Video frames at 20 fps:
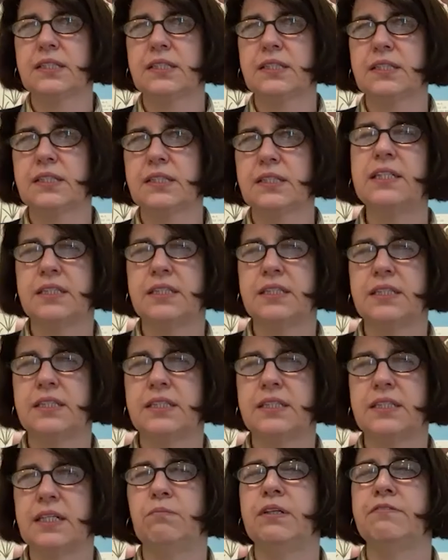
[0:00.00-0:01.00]
And this
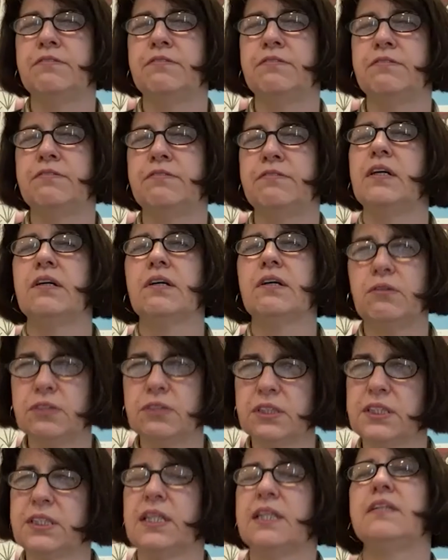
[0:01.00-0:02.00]
ties in with
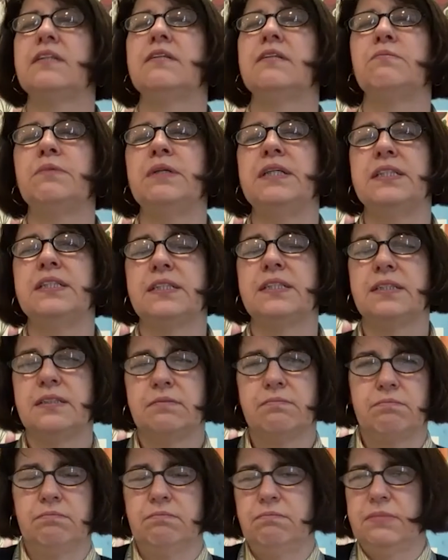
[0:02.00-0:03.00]
content that we
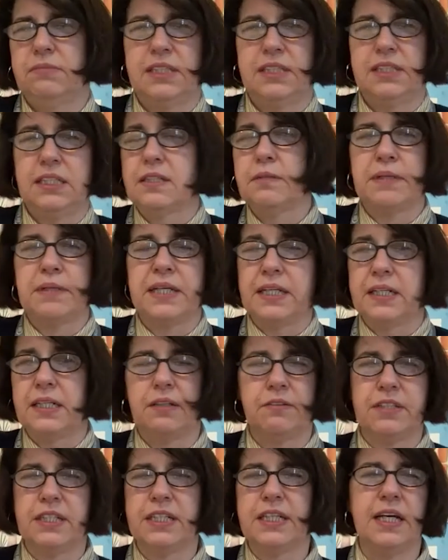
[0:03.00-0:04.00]
did at the
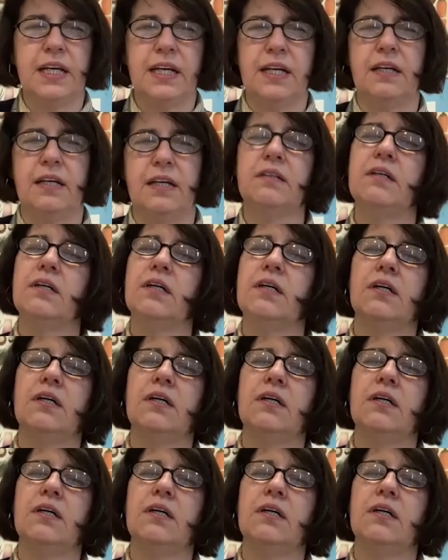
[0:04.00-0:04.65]
beginning of the year,